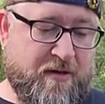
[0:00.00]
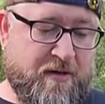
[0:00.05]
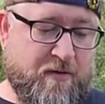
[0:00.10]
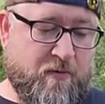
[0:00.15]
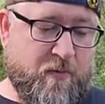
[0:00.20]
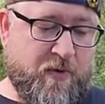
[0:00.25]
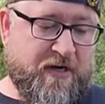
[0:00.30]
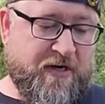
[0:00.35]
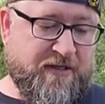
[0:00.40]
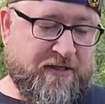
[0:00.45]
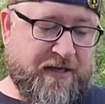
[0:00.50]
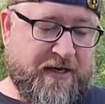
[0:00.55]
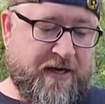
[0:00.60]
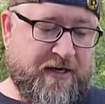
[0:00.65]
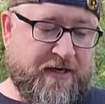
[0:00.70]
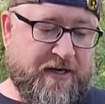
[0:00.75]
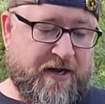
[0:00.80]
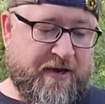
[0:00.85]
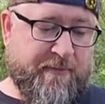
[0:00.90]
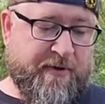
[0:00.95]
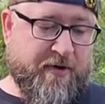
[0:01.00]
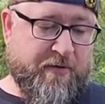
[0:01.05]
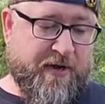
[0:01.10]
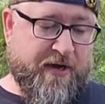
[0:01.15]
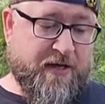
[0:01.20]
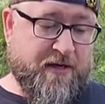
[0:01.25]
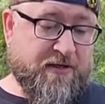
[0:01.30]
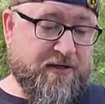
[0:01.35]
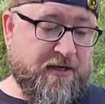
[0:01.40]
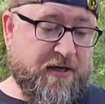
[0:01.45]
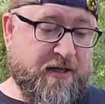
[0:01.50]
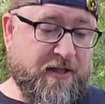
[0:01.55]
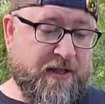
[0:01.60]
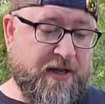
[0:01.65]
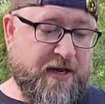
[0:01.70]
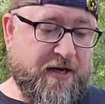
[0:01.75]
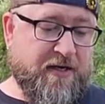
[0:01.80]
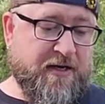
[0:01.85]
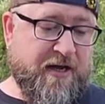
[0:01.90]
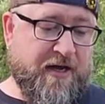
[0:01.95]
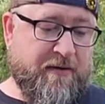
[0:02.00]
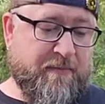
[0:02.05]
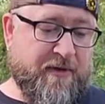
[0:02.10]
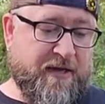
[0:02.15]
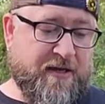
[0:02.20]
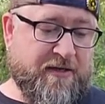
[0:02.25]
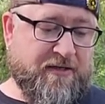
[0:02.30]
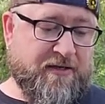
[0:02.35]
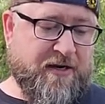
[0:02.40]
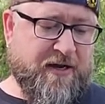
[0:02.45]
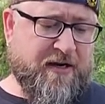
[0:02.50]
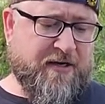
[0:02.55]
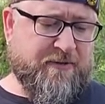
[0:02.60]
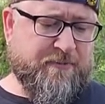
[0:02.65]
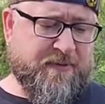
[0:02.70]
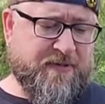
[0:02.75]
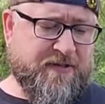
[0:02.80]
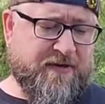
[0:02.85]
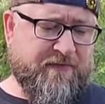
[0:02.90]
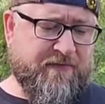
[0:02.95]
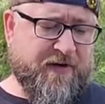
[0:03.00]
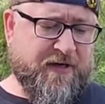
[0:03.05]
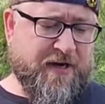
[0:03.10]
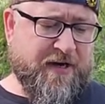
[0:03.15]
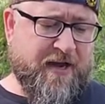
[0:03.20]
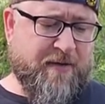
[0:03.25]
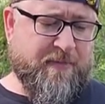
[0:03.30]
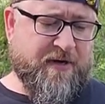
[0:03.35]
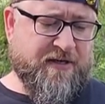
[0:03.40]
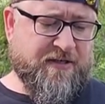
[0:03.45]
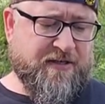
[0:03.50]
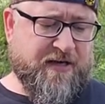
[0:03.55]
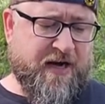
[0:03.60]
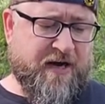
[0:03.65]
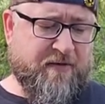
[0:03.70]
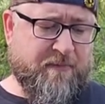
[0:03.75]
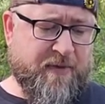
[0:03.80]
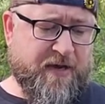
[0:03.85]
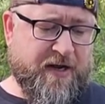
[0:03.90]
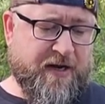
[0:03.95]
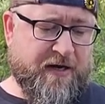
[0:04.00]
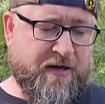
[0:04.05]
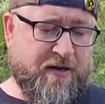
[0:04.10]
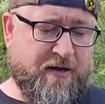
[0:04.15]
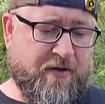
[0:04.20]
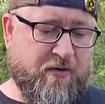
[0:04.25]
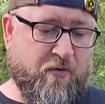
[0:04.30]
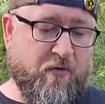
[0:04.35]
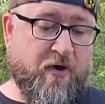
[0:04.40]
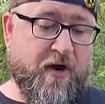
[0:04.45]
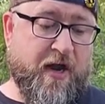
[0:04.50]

What is lake time, you ask? Lake time is not a specific time, but a state of mind, or an